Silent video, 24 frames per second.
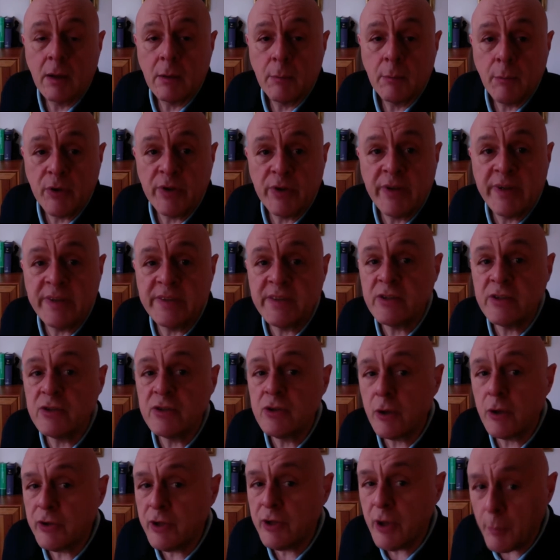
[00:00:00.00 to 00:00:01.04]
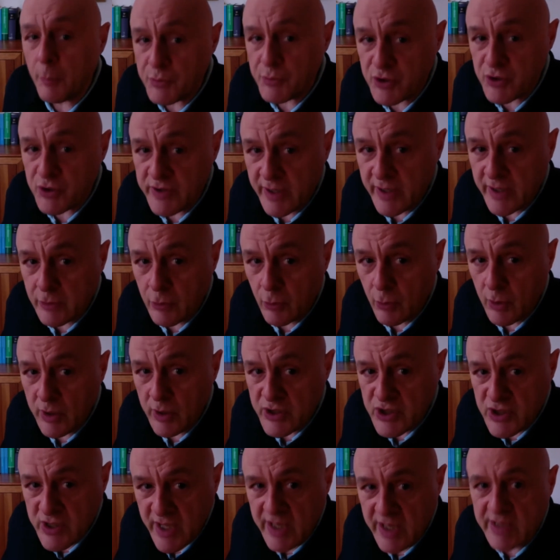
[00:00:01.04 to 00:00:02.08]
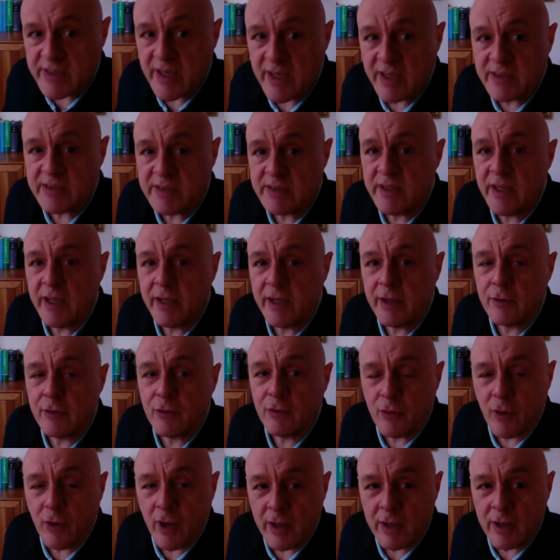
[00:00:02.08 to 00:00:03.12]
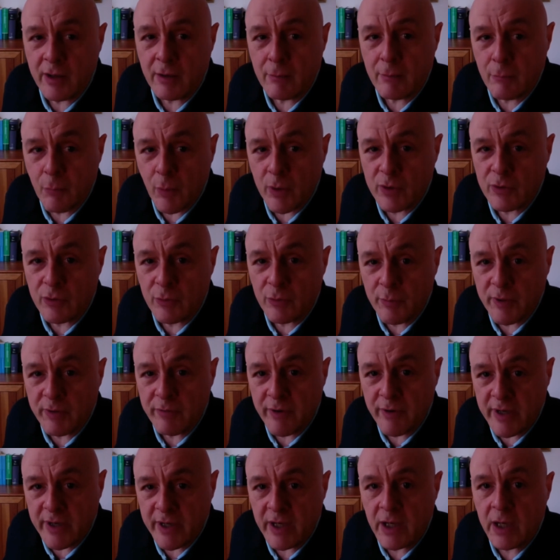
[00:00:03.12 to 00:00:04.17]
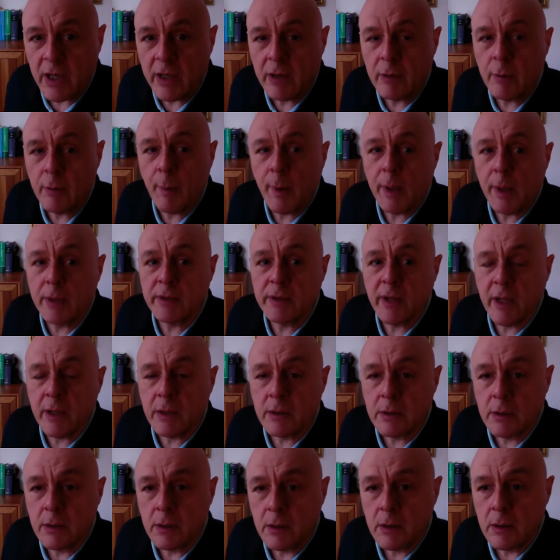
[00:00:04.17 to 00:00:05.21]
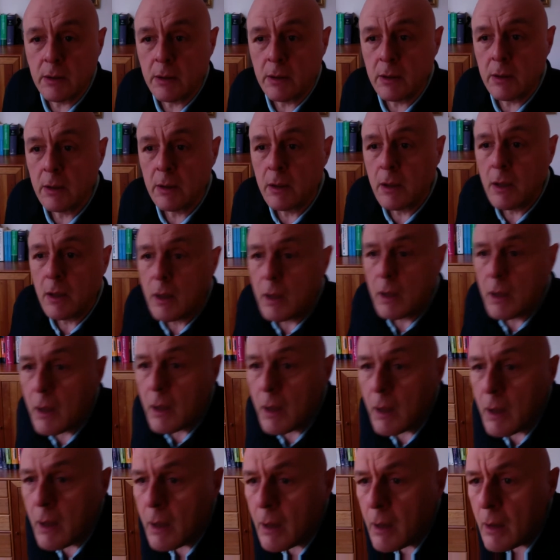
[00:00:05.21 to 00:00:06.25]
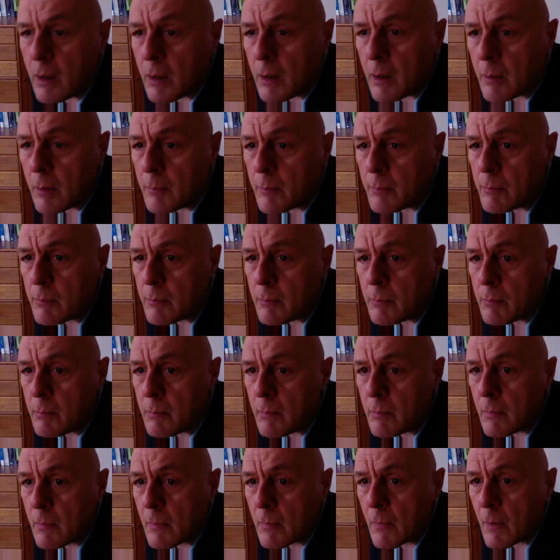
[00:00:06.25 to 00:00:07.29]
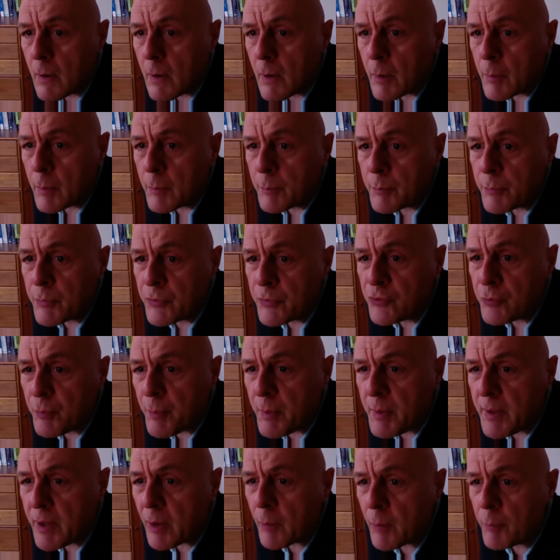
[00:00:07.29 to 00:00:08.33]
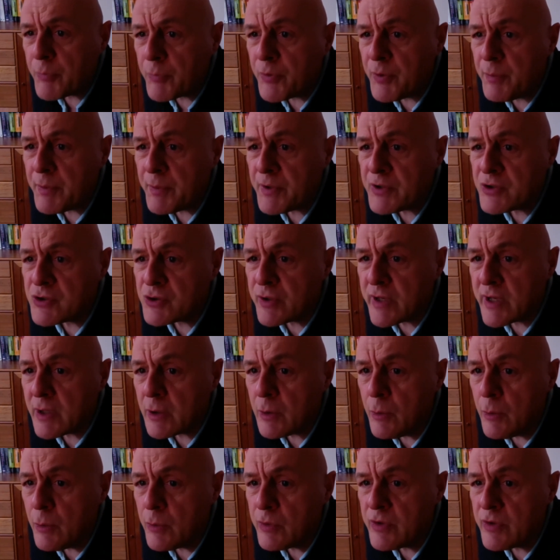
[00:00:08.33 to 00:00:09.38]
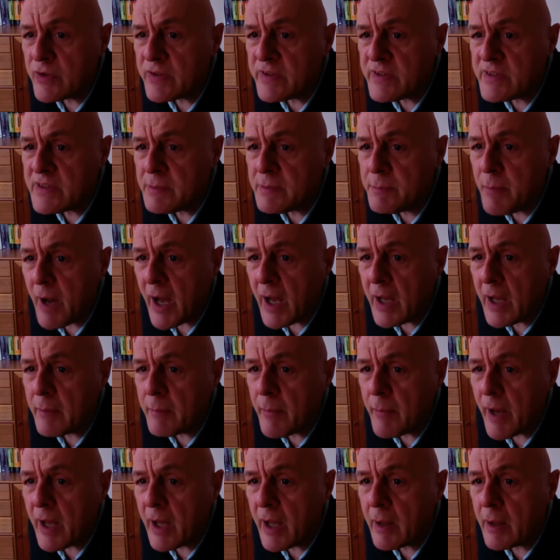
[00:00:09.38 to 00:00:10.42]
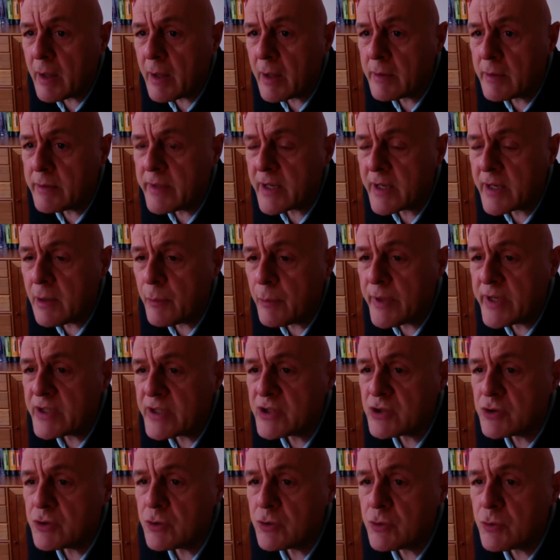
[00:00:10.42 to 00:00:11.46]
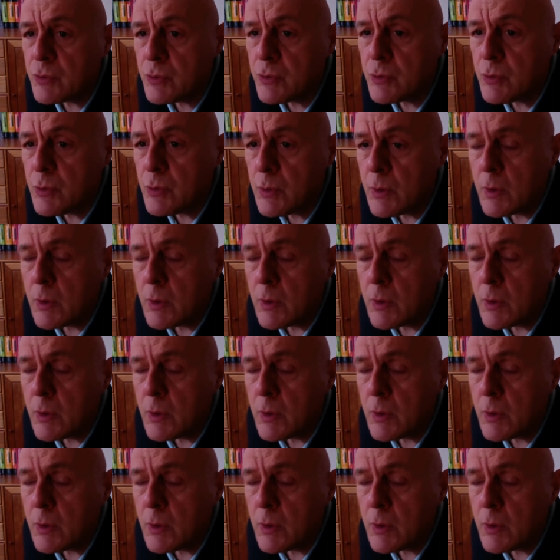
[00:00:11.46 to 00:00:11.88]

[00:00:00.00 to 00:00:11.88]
But this is not the option that Coalition S has taken, so I want to be very clear about that. Presumably all preprints should include the CC BY declaration too.